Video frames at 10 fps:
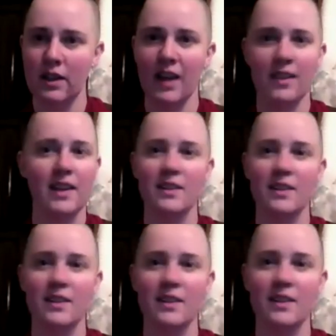And then
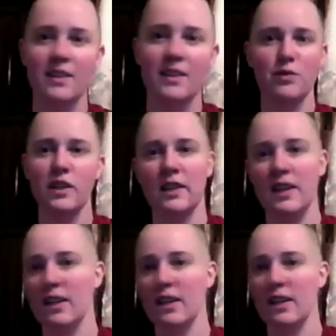some days you're feeling
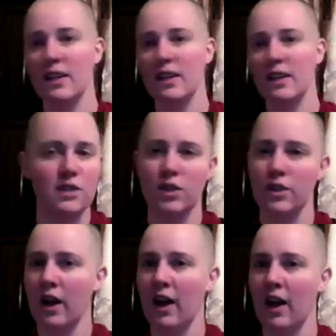it and some days you're
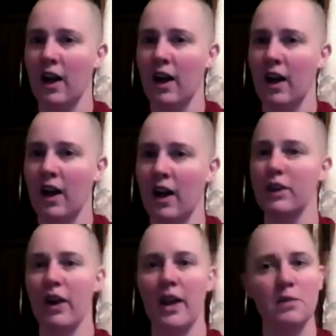not, but
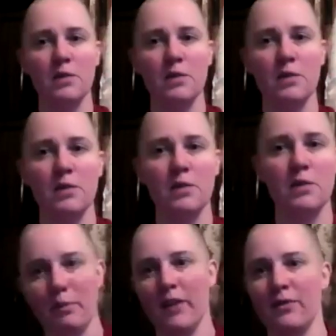you're able to see the
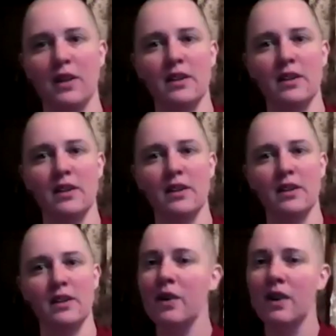benefit
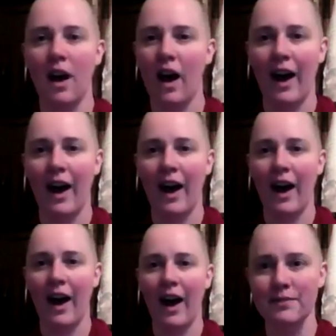of
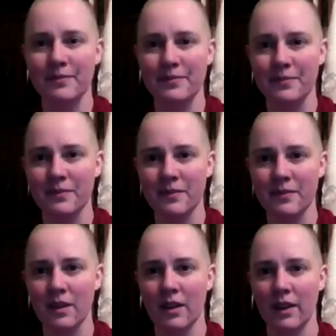either.
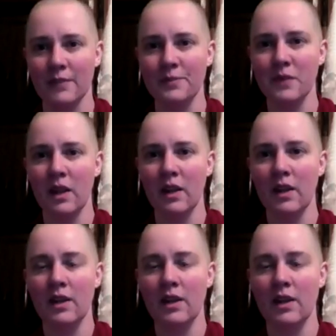Yeah.
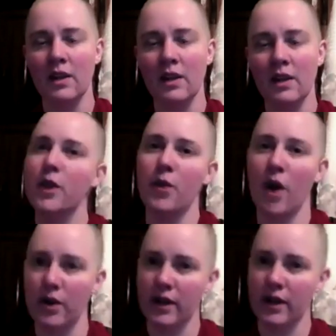So take what you
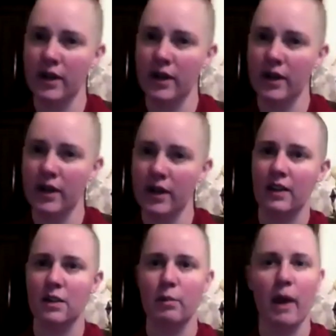already
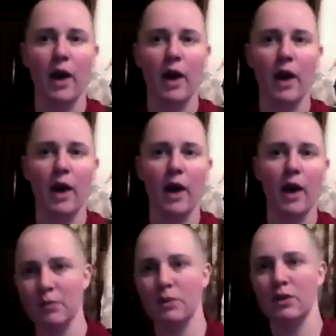understand about
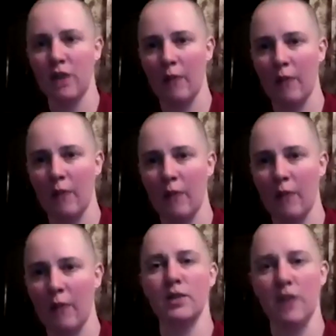accessible topics that
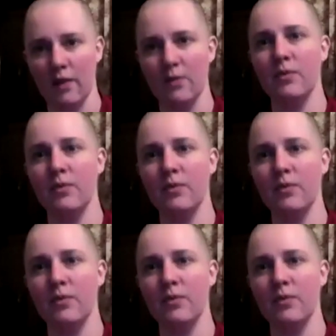you love,
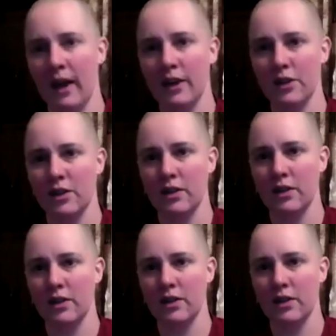like compassion,